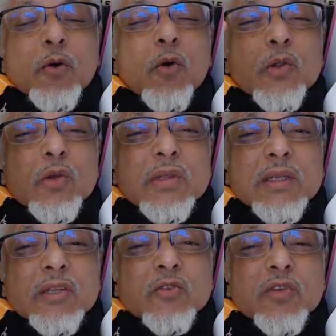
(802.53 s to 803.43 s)
all your
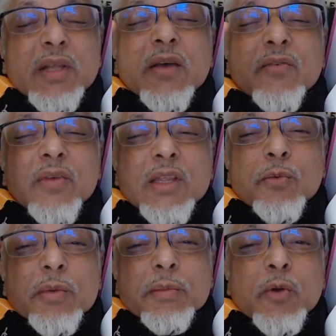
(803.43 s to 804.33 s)
30 trillion,
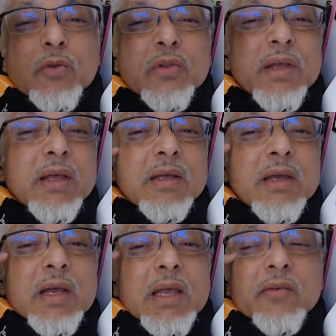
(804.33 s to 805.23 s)
everything will be brought together,
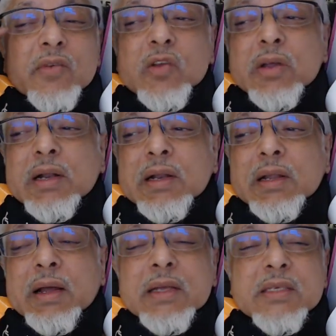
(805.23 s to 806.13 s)
even your
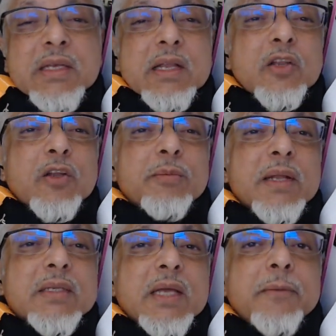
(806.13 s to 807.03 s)
retinal eye scan and your
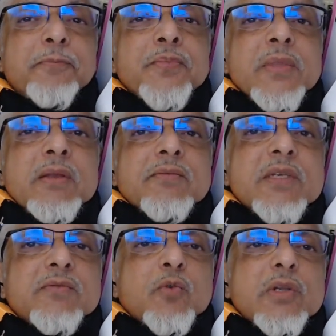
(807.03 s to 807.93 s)
blood type.
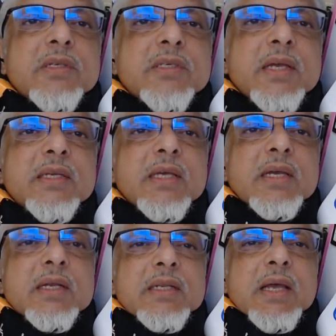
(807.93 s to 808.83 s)
Verse 14 says,
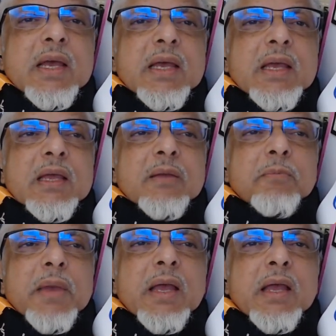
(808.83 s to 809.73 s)
"Nay,
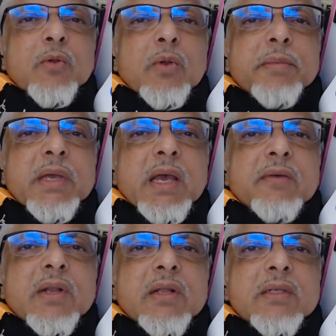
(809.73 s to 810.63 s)
man will be
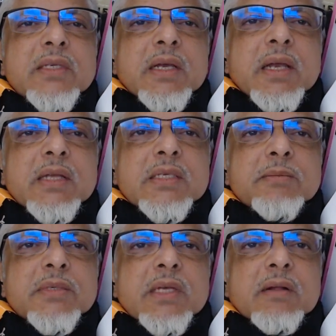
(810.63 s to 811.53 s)
evidence against
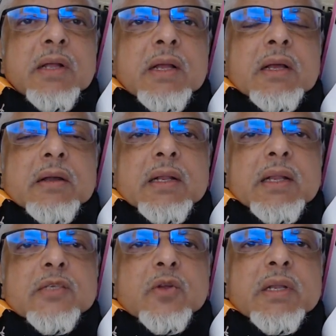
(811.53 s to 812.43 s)
himself." Right,
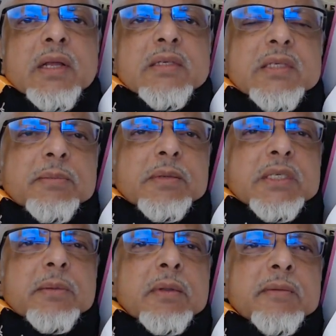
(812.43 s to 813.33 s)
let's look at next chapter,
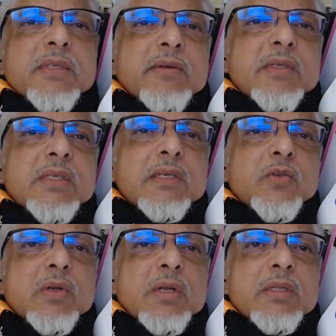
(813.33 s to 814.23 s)
chapter number
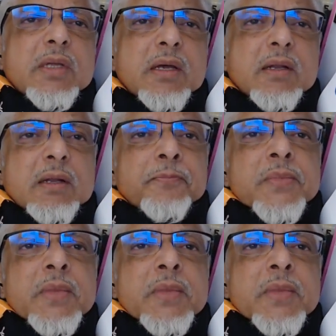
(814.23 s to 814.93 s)
76, Surah Dahr.